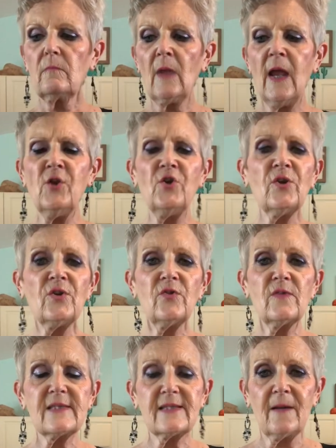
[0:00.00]
And you can do
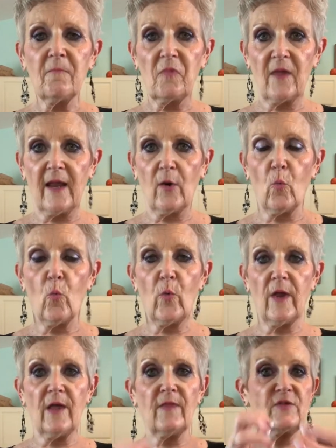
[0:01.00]
the same thing
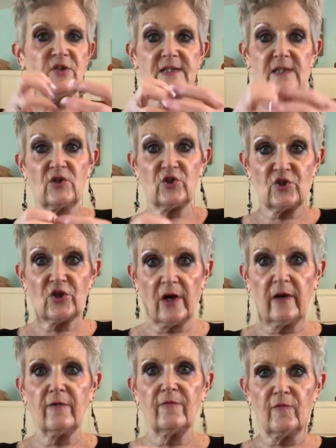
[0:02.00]
with just a
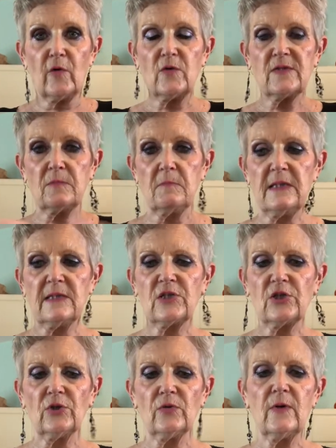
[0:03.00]
chunk of frozen meat
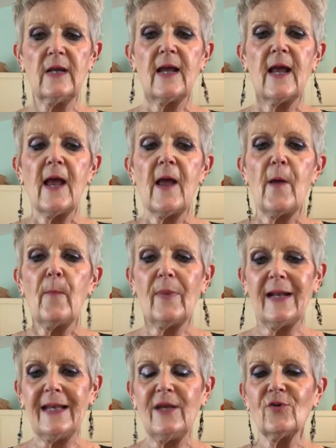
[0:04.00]
too.
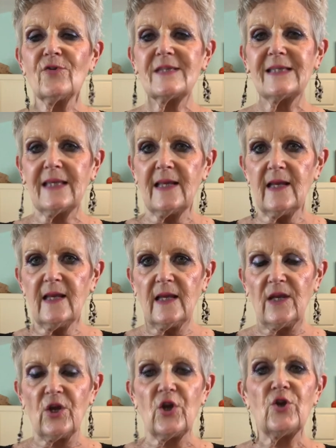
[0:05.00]
But here's the
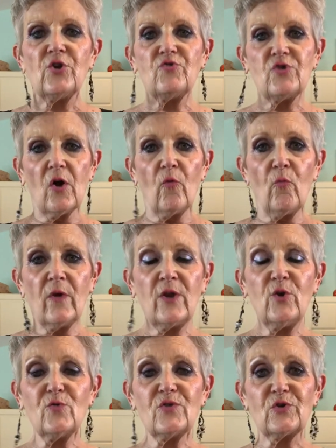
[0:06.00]
key. You don't want to
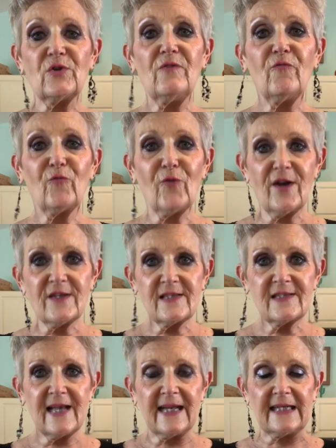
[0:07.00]
use your defrost
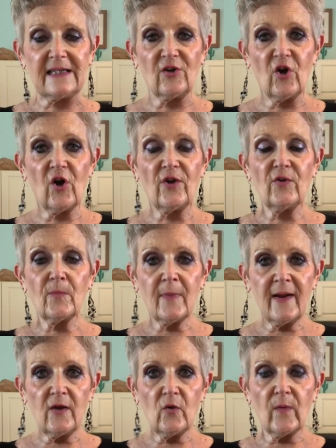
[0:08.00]
setting on your
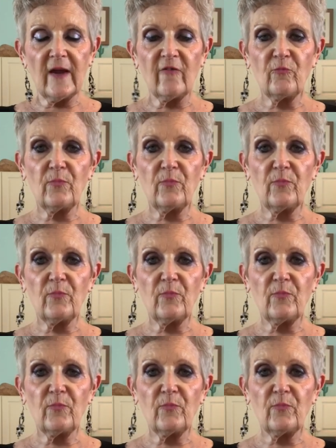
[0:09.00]
microwave